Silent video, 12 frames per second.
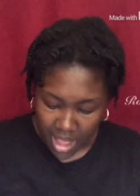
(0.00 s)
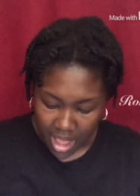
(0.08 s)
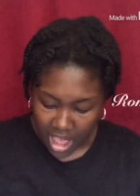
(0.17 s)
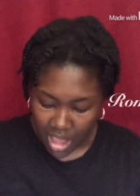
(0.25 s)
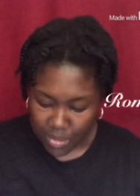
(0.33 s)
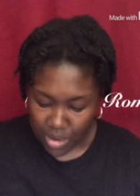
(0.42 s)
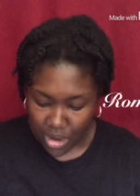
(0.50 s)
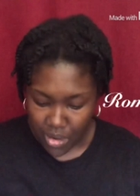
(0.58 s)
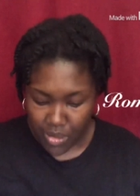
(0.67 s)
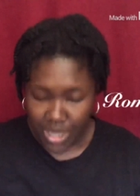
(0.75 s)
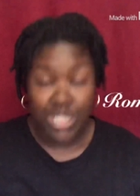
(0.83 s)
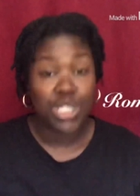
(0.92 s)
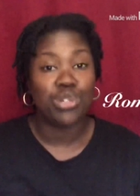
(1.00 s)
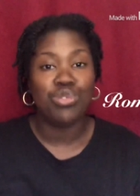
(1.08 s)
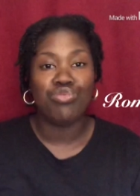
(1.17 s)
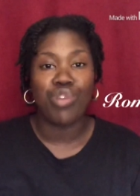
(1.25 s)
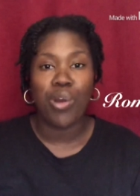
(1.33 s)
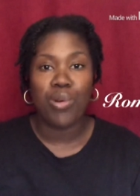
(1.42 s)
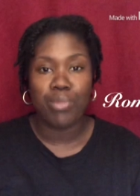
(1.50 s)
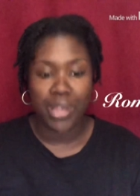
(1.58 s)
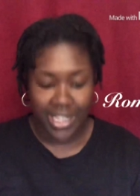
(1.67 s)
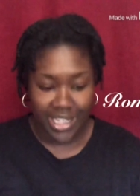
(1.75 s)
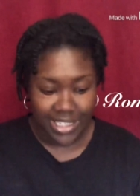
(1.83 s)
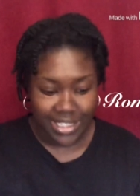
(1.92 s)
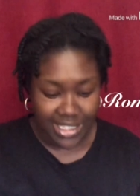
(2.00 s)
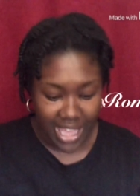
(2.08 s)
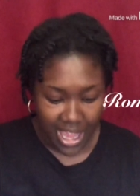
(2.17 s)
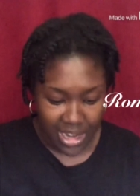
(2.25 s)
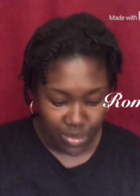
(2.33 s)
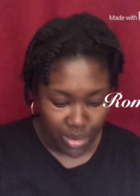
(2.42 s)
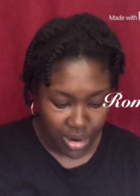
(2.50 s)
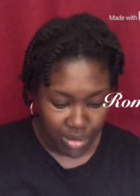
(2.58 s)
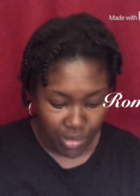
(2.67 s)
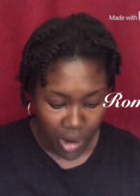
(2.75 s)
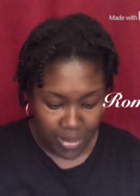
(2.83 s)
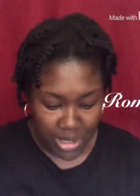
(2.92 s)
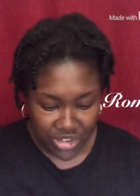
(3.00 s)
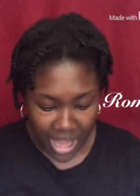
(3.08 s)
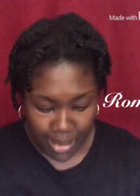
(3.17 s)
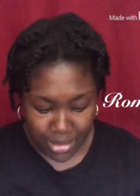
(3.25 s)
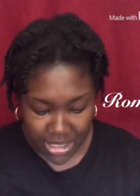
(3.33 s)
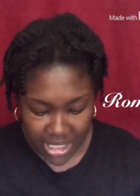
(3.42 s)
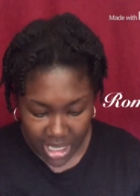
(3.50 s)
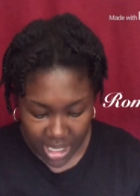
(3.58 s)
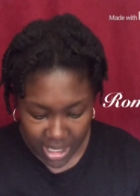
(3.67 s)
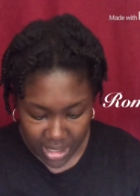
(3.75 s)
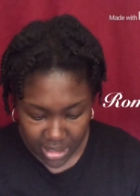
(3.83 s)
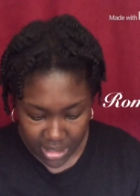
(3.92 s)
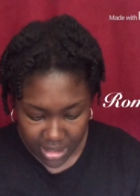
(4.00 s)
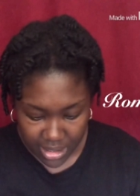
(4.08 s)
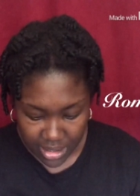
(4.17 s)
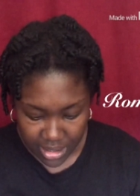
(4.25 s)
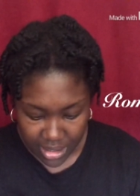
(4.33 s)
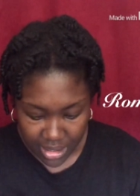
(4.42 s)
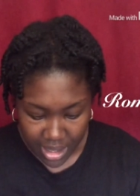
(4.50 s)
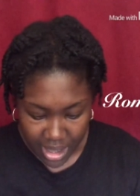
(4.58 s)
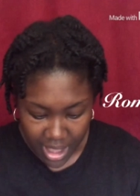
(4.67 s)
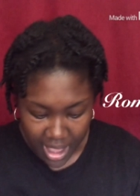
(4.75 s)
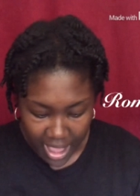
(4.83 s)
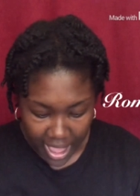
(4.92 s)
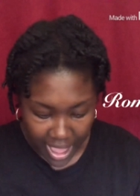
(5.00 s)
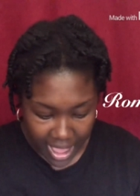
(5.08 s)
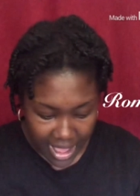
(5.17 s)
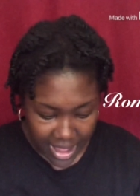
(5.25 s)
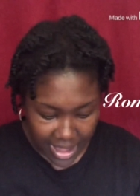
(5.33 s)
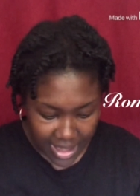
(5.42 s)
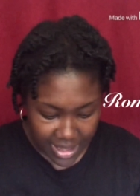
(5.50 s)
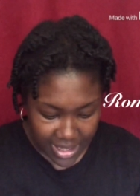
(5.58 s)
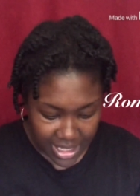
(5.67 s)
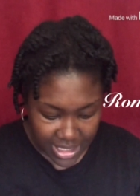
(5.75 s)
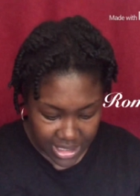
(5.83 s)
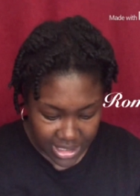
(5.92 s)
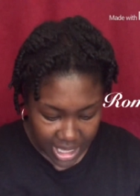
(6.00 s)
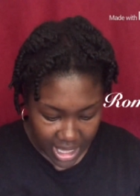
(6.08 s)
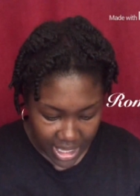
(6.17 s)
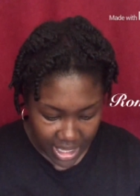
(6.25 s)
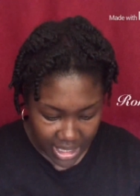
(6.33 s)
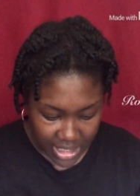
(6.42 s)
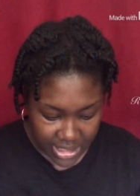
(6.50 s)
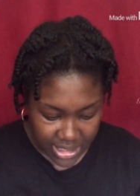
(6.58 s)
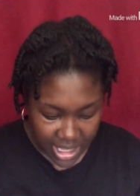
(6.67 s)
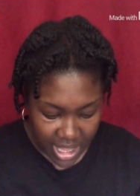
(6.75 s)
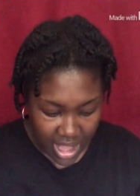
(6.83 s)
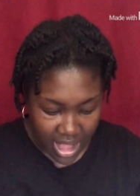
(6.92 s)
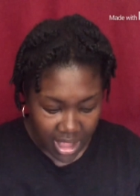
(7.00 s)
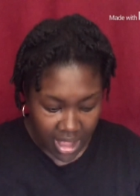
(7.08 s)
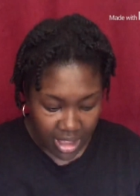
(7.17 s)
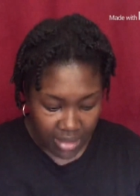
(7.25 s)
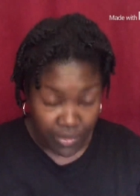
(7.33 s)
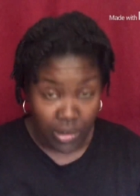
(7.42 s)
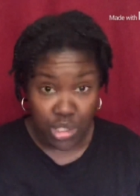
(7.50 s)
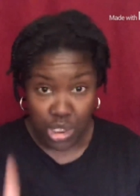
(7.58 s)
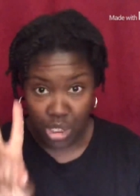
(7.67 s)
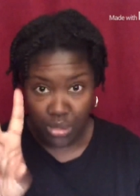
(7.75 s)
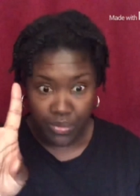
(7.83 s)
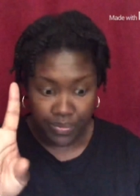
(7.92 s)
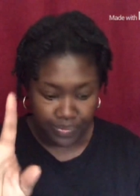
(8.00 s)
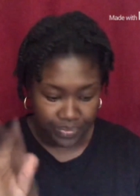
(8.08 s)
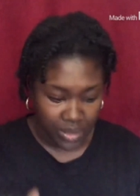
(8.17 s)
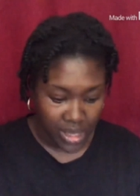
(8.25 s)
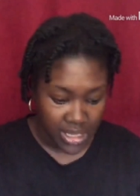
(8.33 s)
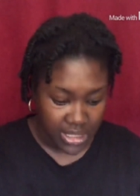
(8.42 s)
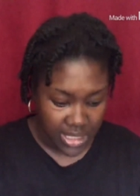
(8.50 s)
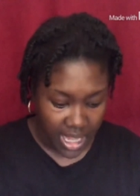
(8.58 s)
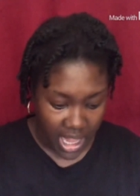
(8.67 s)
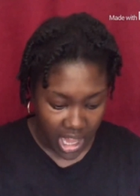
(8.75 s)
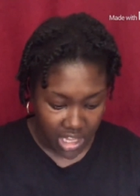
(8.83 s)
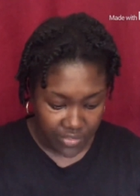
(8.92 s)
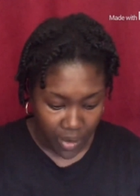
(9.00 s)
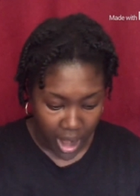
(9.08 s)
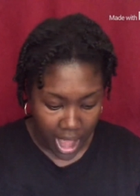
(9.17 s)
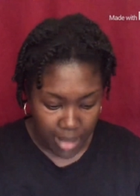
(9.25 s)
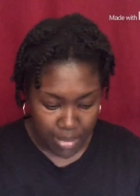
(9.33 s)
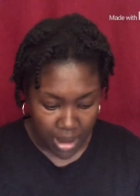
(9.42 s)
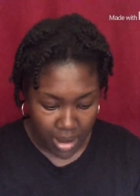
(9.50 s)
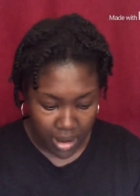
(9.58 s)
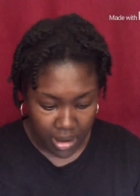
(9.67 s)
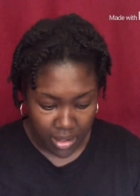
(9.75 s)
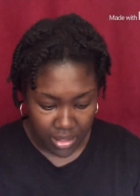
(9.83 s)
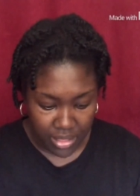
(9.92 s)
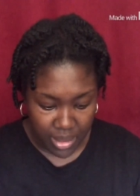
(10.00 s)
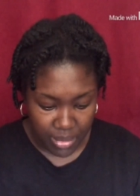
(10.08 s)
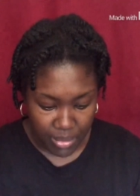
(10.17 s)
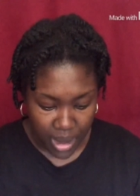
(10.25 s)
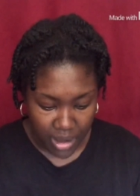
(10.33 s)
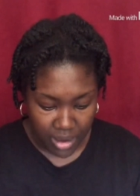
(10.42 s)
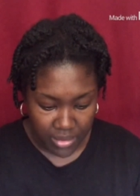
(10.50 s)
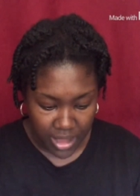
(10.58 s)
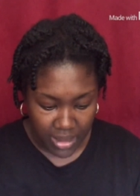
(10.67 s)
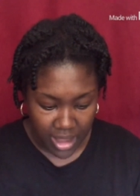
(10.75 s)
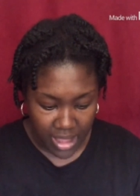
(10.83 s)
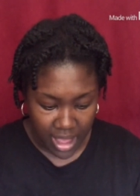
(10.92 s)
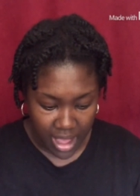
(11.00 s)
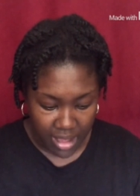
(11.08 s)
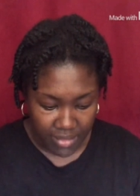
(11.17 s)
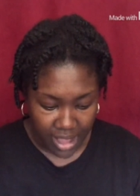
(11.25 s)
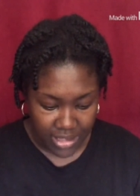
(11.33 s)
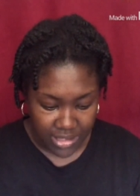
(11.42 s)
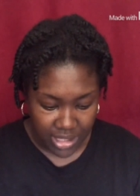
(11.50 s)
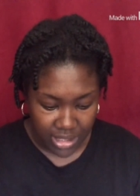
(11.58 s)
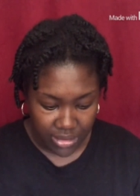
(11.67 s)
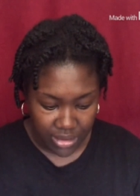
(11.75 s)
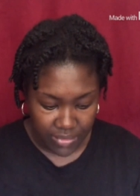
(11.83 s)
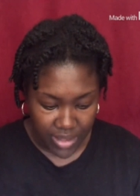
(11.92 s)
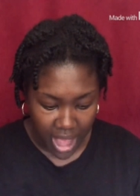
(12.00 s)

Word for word: And we're going to Romans and we're Romans chapter 10 and it says, verse 2 it says, For I bear them record that they have a zeal of